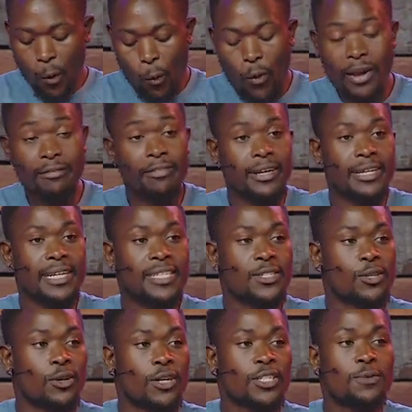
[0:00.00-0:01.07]
Whoever
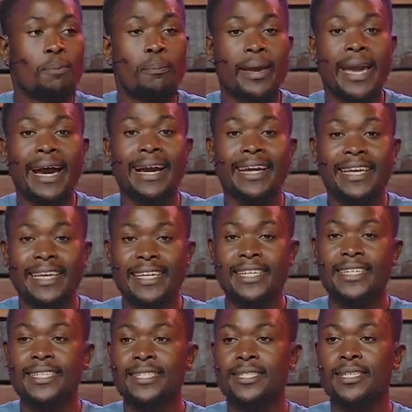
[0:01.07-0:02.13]
does not bear
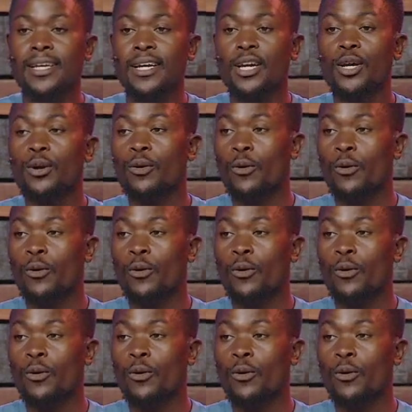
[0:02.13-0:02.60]
his